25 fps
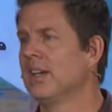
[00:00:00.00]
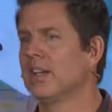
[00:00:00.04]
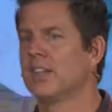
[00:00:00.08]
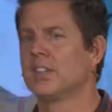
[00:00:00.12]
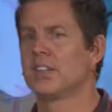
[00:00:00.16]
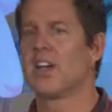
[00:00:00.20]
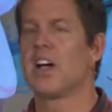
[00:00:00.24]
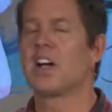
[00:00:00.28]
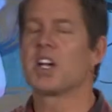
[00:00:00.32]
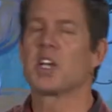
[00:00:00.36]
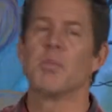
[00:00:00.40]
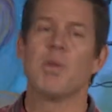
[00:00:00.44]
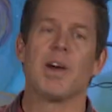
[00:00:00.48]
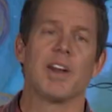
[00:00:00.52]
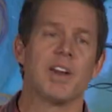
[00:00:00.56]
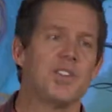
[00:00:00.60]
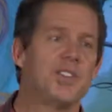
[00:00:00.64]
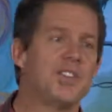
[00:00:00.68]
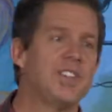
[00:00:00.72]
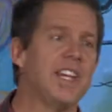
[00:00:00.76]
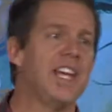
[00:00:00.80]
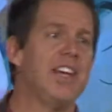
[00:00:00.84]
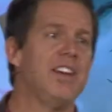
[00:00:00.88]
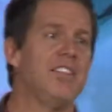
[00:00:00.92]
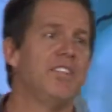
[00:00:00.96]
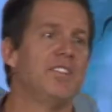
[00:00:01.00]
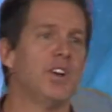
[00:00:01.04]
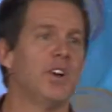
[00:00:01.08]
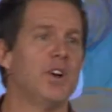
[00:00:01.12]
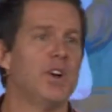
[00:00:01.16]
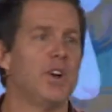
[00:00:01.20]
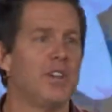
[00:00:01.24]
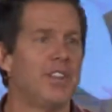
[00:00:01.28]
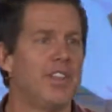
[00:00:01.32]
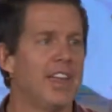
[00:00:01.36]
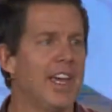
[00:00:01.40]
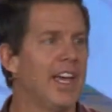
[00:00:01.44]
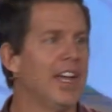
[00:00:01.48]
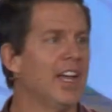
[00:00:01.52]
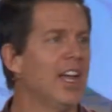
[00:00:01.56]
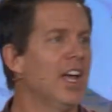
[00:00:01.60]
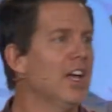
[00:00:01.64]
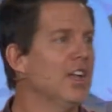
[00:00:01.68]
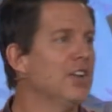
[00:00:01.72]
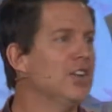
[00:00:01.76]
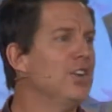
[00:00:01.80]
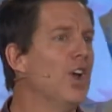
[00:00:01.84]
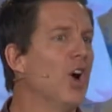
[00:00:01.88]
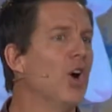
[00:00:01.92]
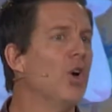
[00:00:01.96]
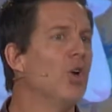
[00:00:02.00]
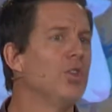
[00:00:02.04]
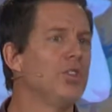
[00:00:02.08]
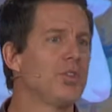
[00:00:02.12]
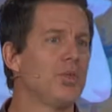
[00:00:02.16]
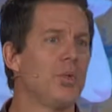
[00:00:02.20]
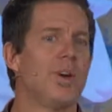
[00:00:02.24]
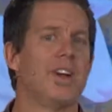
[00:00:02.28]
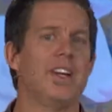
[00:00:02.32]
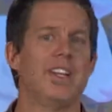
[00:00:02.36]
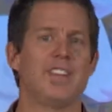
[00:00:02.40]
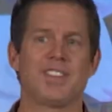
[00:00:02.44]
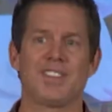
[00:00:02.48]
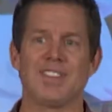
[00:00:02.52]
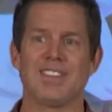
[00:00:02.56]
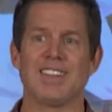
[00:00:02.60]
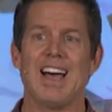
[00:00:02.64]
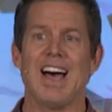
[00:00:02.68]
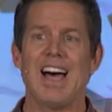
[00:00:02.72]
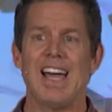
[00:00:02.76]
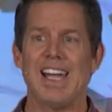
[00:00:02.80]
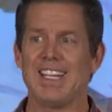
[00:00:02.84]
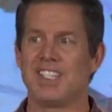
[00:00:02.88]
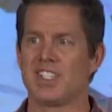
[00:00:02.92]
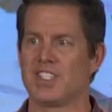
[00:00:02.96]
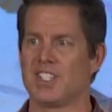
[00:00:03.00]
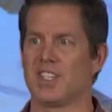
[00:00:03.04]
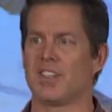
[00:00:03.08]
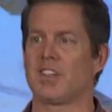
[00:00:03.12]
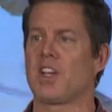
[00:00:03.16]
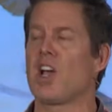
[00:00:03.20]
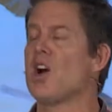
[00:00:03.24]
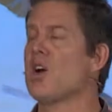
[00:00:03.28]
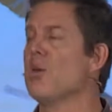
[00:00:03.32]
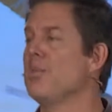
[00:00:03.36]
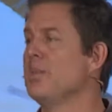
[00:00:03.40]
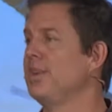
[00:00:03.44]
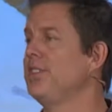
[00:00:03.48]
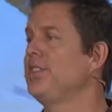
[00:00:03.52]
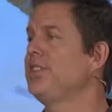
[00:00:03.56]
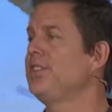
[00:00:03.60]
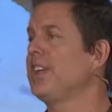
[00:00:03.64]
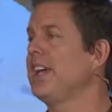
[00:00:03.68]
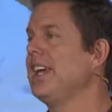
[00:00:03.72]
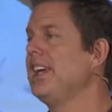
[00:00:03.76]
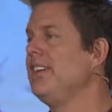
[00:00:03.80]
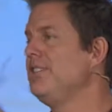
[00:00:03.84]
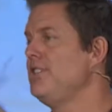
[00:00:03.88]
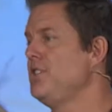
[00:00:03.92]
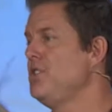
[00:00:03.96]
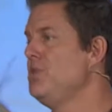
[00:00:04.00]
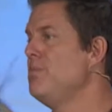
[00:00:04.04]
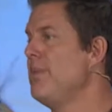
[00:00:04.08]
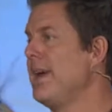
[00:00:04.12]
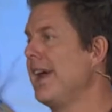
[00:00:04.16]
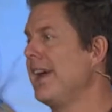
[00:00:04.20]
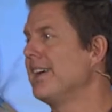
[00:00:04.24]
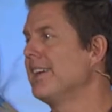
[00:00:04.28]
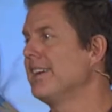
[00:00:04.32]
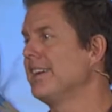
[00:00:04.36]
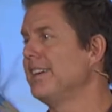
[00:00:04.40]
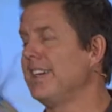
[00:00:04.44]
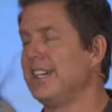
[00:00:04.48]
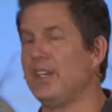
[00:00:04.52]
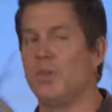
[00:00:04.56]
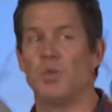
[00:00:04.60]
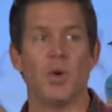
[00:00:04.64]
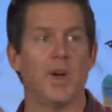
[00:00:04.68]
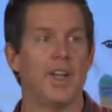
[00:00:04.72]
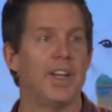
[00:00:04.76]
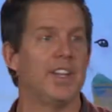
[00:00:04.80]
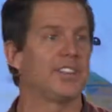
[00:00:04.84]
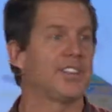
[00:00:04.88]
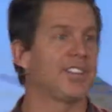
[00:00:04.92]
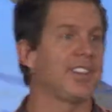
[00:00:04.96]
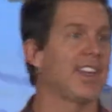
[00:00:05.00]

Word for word: Talk about a Savior that knows what it's like to come and save humanity, what it's